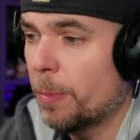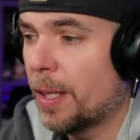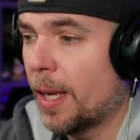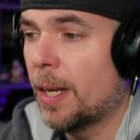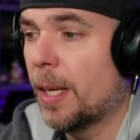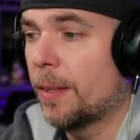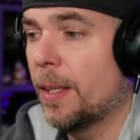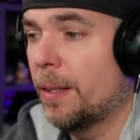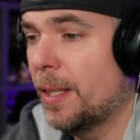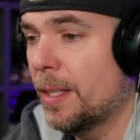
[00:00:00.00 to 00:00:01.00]
mechanic
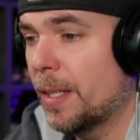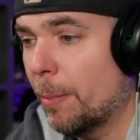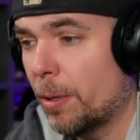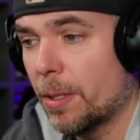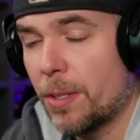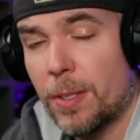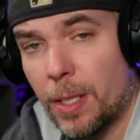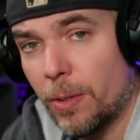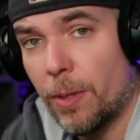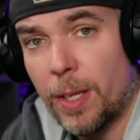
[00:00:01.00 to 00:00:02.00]
that he's able to
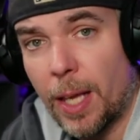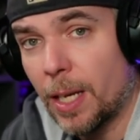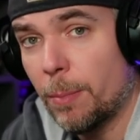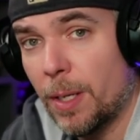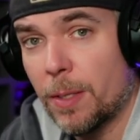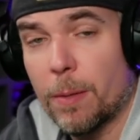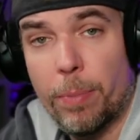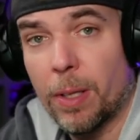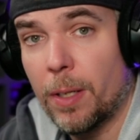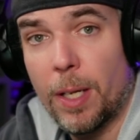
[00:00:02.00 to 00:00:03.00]
seal the enemy's
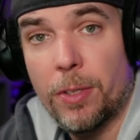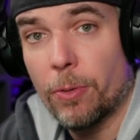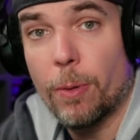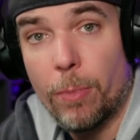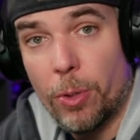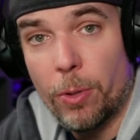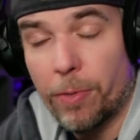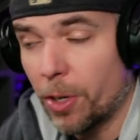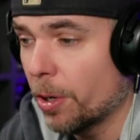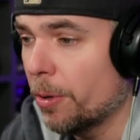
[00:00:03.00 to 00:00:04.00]
ability to
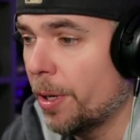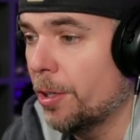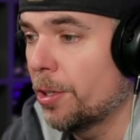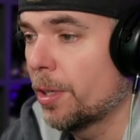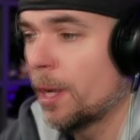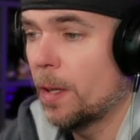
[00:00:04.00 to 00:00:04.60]
remove courage,